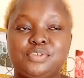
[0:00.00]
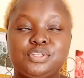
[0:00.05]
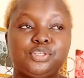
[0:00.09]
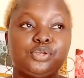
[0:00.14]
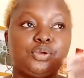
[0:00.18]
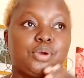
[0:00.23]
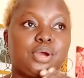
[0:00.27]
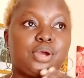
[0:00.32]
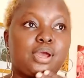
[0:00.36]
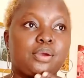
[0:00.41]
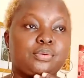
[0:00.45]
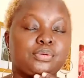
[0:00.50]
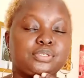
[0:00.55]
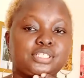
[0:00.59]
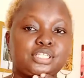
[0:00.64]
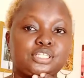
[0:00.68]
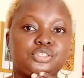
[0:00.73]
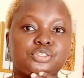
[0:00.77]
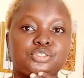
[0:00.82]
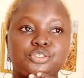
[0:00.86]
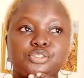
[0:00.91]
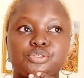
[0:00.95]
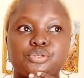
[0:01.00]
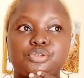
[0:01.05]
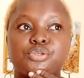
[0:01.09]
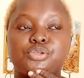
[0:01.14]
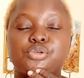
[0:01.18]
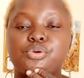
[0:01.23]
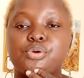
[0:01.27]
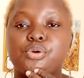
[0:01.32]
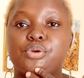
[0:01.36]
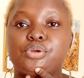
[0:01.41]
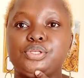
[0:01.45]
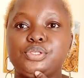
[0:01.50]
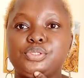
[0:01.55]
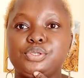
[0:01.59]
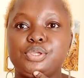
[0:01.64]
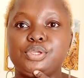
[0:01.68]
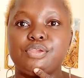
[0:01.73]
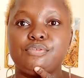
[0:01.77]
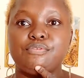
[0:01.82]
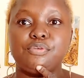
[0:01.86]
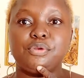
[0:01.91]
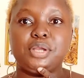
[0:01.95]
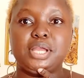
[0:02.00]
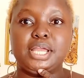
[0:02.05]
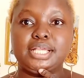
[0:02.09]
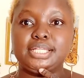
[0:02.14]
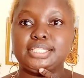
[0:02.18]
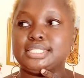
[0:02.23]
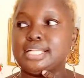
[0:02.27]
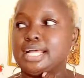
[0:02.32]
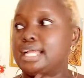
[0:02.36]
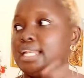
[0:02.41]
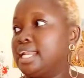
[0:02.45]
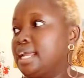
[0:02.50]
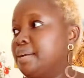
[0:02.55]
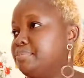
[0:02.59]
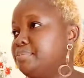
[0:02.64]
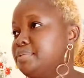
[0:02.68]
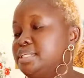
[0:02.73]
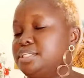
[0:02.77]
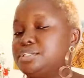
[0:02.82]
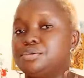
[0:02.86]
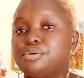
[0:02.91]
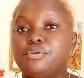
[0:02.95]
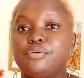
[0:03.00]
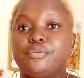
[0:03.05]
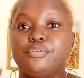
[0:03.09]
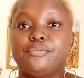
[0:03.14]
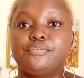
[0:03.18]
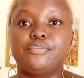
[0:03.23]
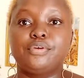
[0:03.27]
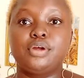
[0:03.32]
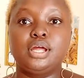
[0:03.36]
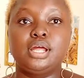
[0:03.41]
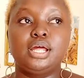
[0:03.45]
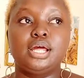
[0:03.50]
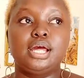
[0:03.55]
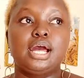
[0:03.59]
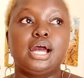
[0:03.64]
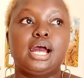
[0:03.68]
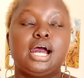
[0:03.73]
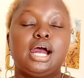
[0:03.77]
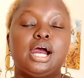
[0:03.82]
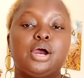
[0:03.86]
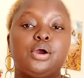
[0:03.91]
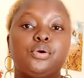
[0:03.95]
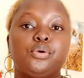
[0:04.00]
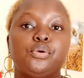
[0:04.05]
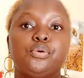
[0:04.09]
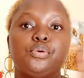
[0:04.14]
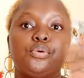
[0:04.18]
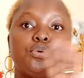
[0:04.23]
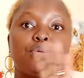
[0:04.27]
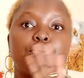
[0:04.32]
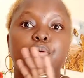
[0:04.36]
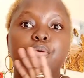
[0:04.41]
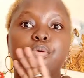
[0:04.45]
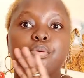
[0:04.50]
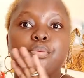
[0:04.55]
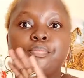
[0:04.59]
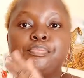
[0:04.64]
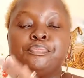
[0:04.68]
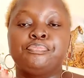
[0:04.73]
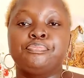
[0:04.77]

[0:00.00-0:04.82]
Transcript: video I wanted to show you or to give you guys an update of how